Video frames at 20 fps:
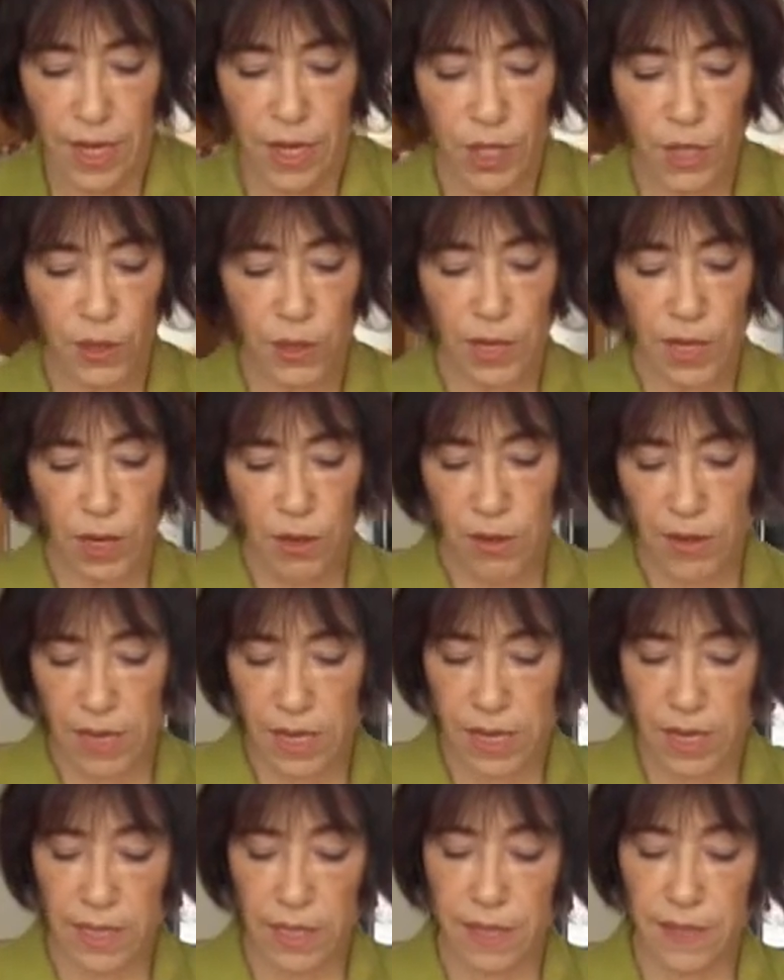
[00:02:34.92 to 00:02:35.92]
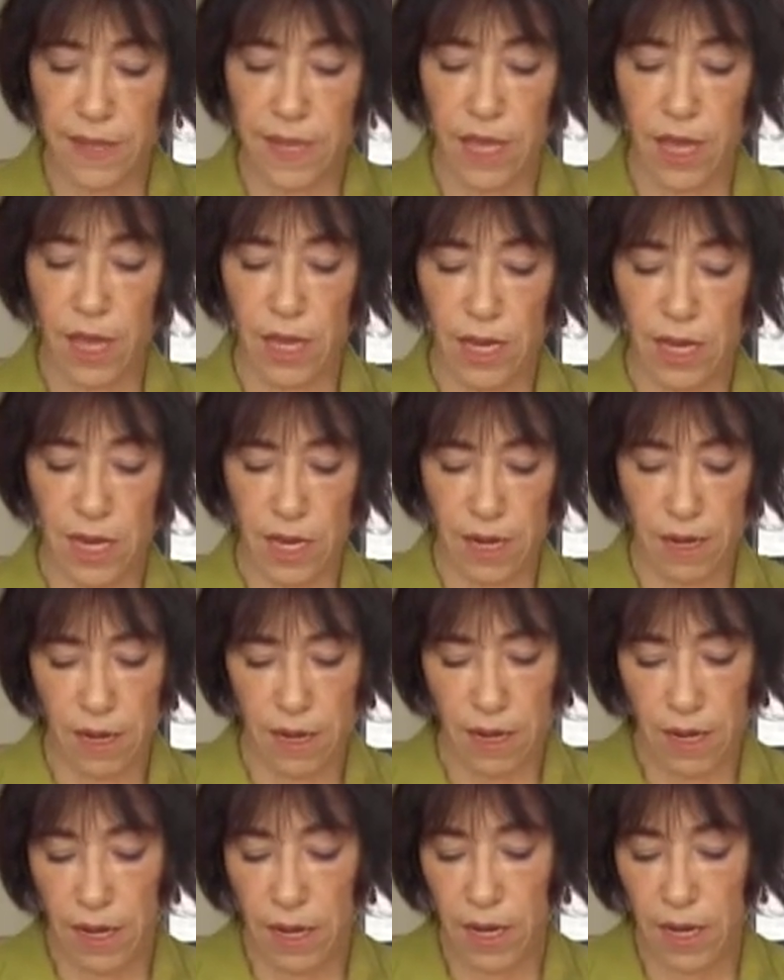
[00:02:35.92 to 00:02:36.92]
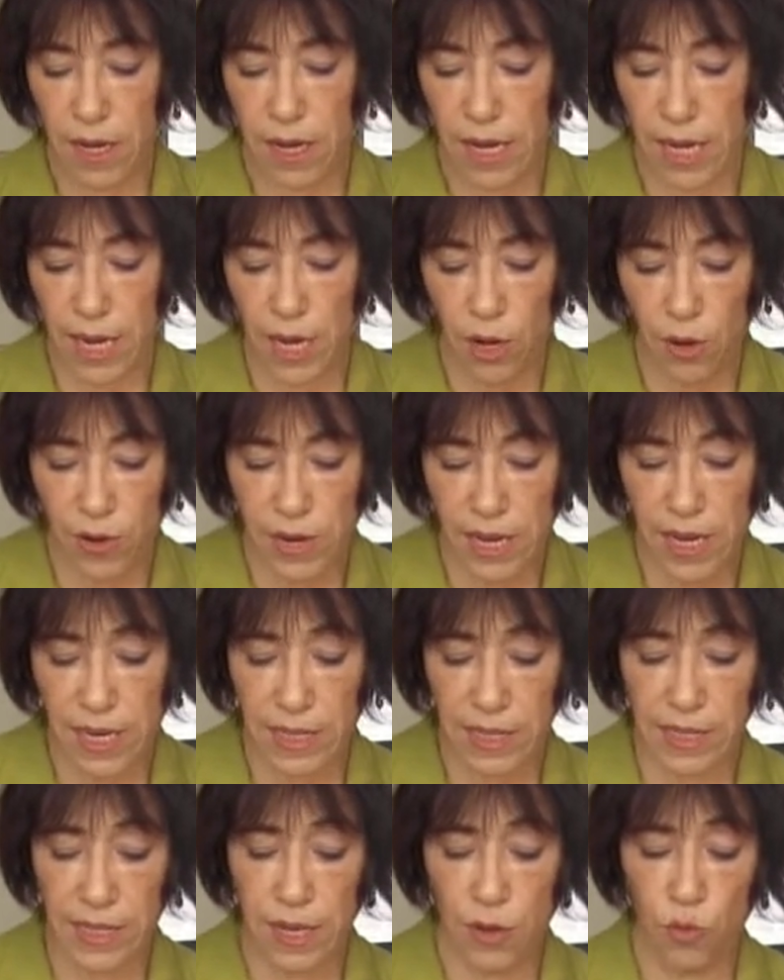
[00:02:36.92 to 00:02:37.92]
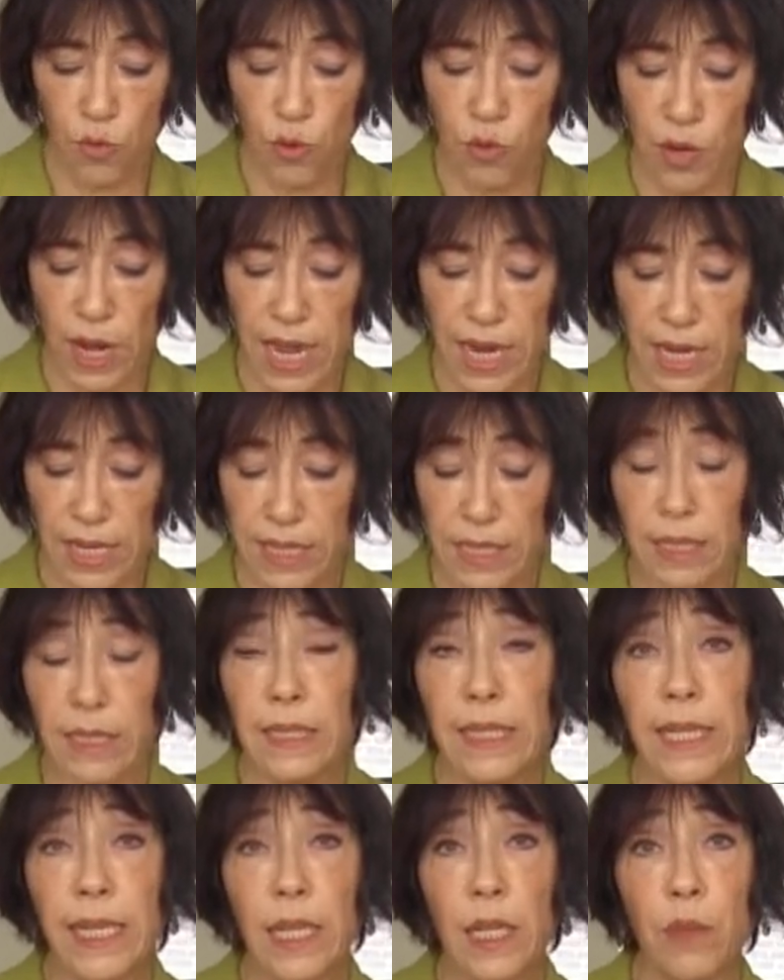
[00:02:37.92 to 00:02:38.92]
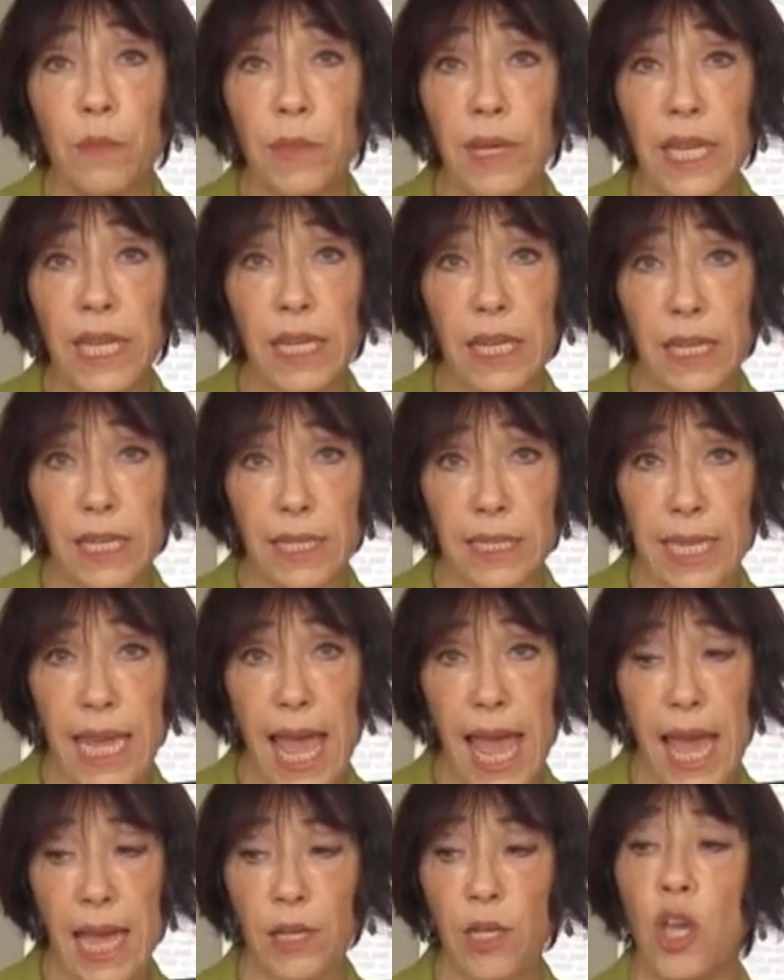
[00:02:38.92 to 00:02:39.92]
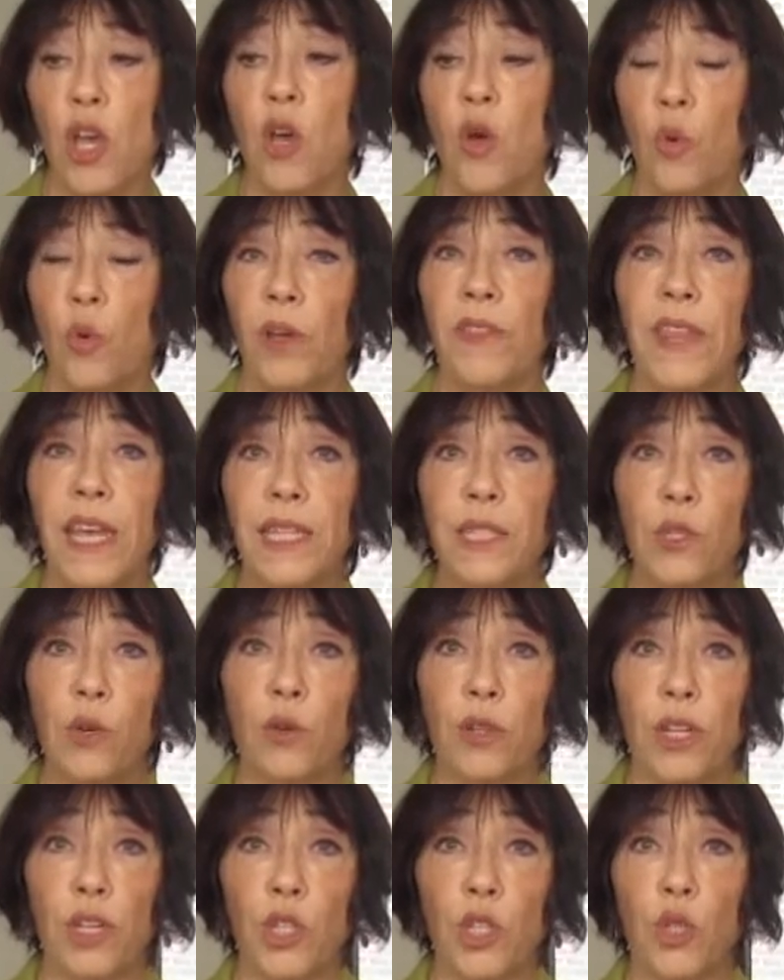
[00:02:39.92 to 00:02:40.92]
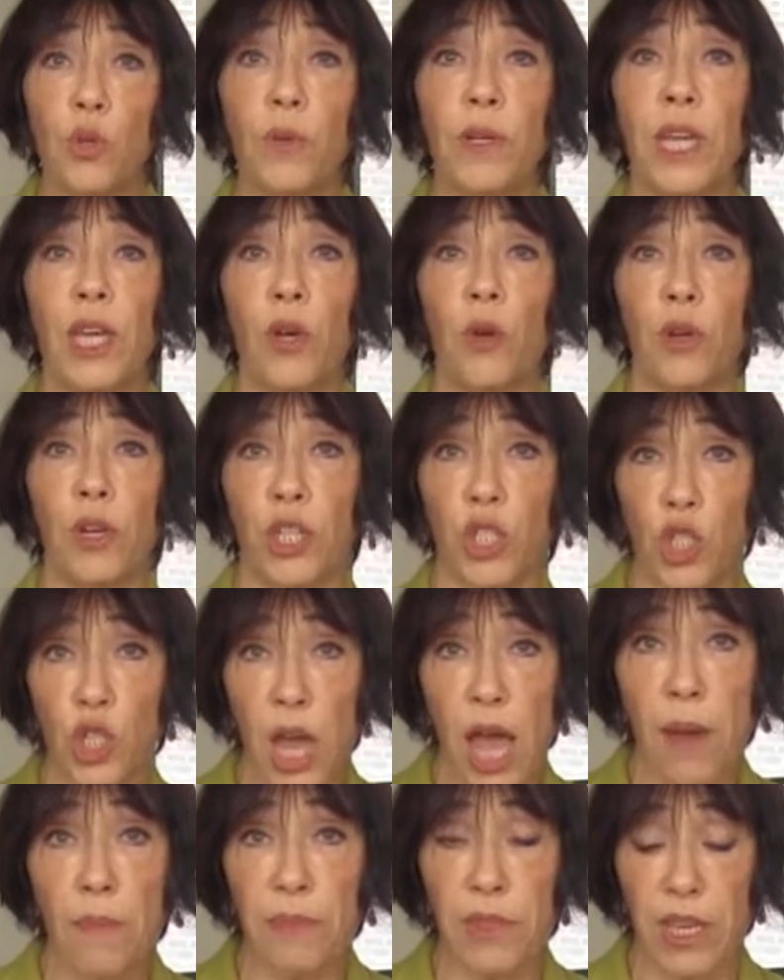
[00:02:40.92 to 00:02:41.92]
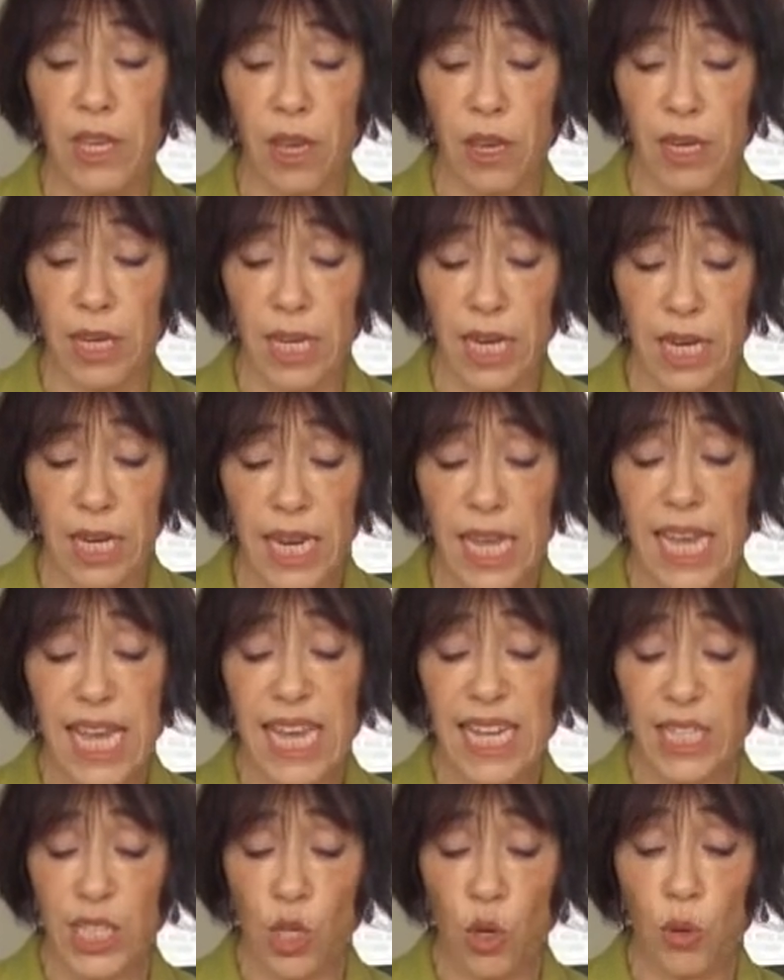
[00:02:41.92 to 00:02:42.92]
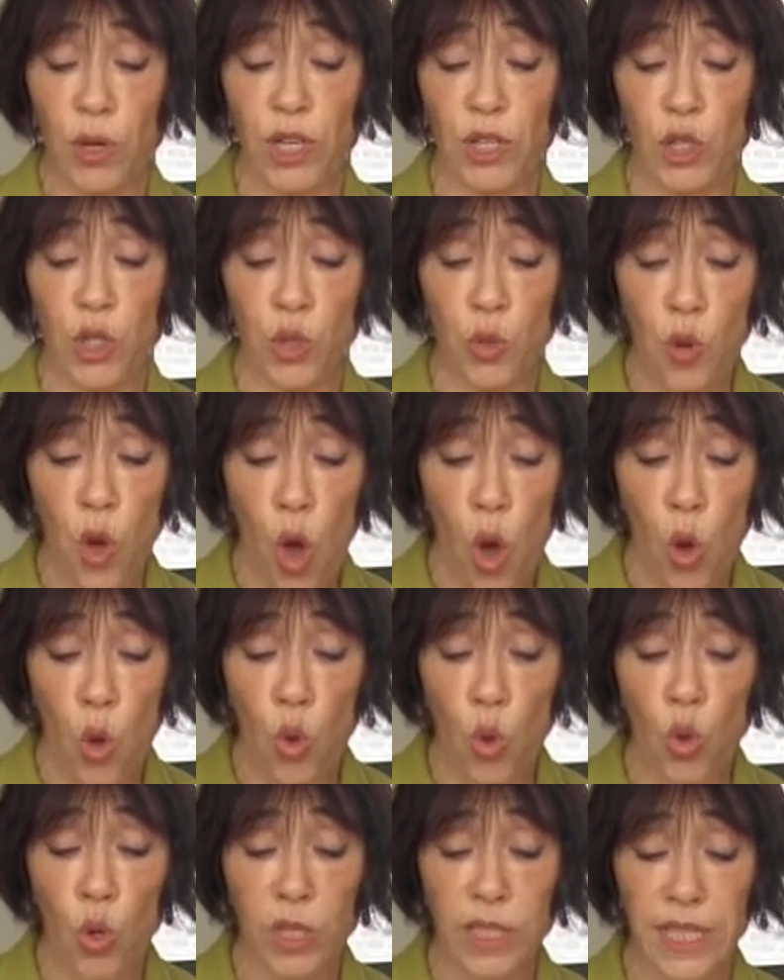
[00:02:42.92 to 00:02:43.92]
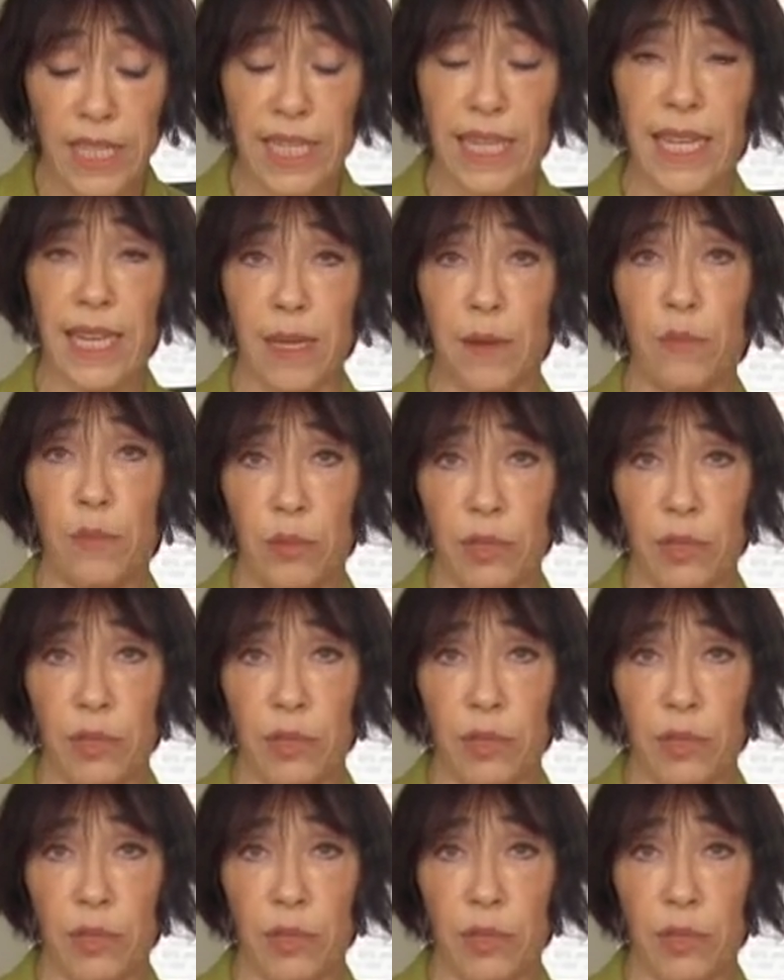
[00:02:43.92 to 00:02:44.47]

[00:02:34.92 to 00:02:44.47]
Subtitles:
So here is the onion, and here is the root end. It's a little bit intact. What that's going to do when I go to chop the onion, it's going to hold it in